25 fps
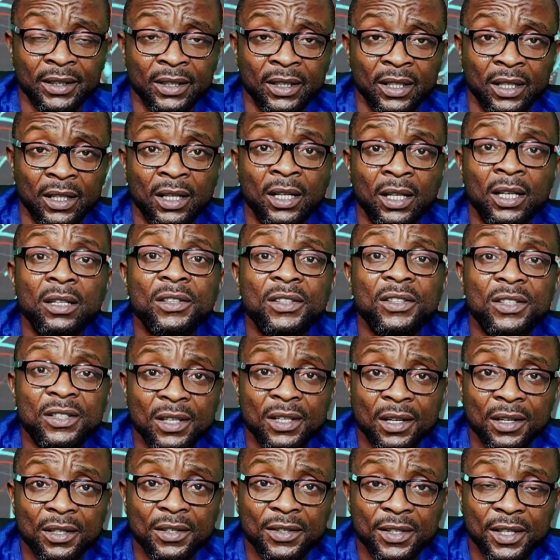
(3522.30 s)
stay
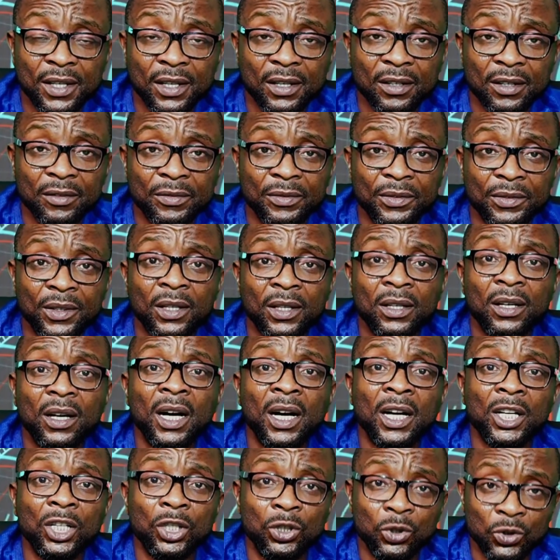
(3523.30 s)
safe. And
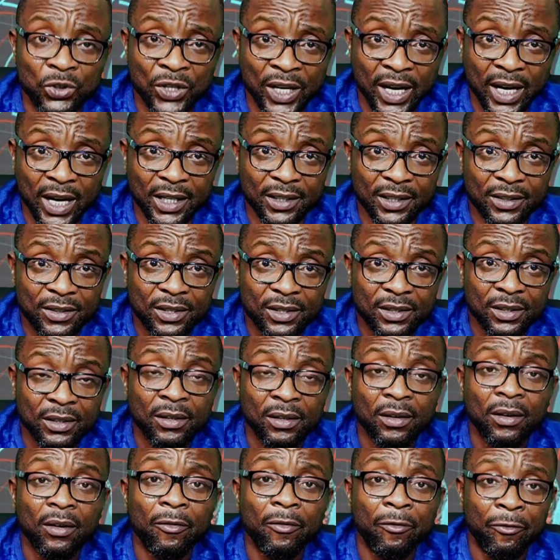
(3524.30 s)
good night
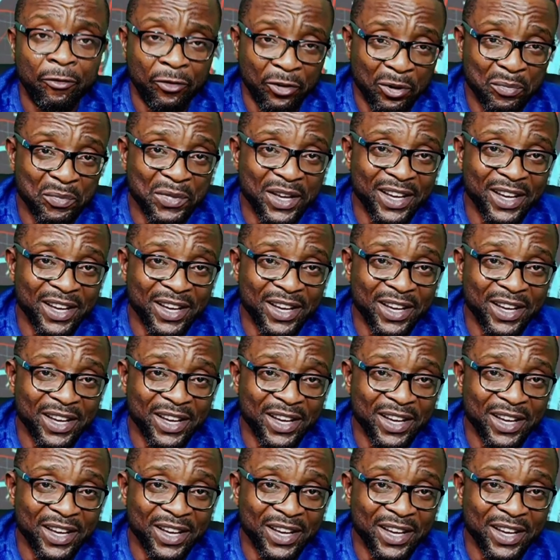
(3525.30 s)
from here.